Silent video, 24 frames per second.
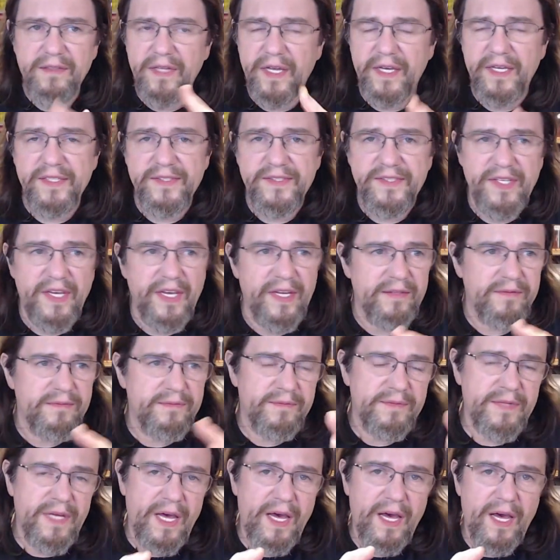Like I said,
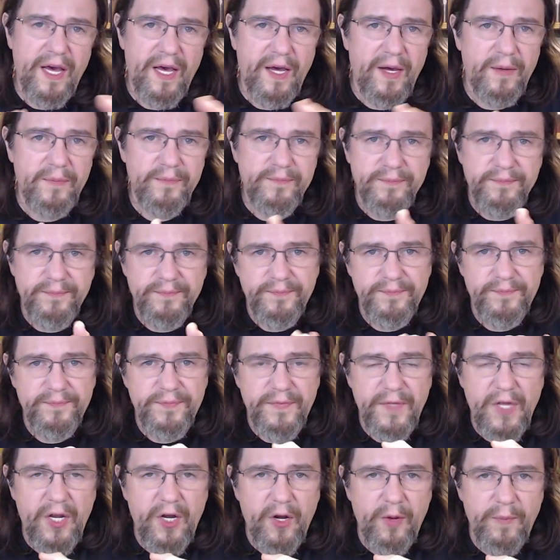
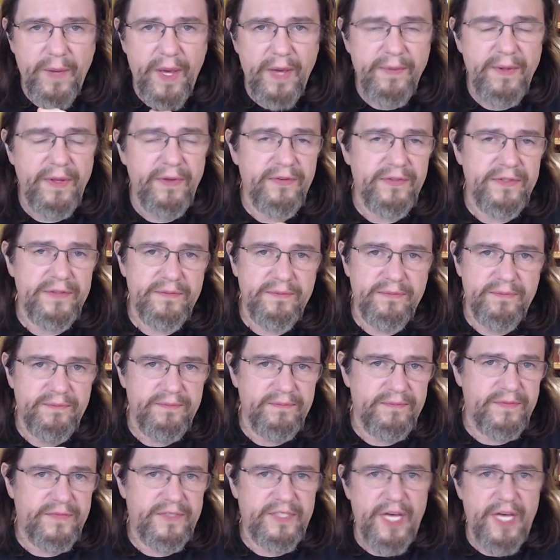maybe even